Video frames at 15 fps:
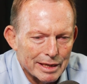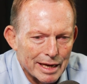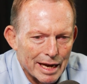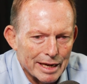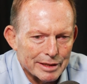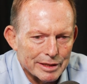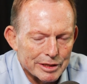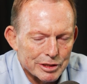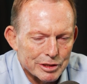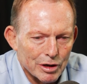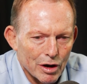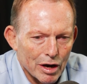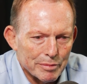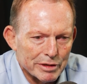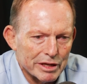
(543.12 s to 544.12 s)
at this
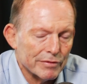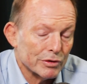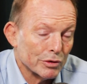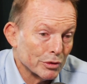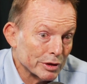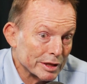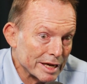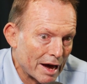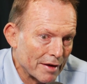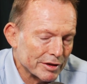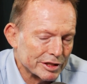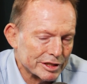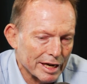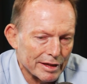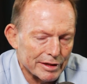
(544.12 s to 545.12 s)
time, given all the other
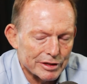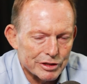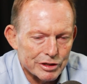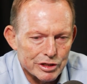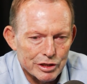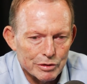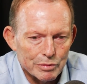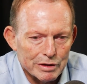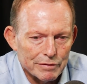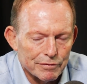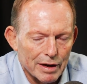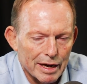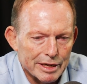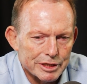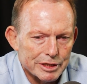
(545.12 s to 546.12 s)
challenges that we
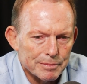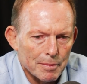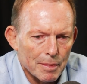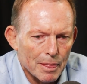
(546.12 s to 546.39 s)
face.